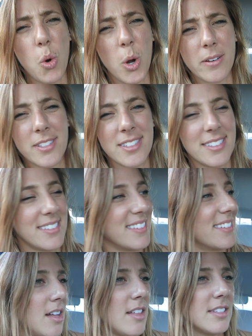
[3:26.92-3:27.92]
course.
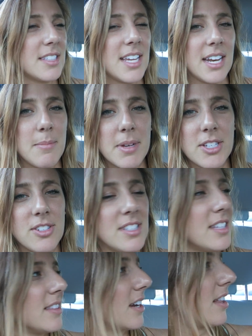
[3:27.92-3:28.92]
All the skinny bitches in the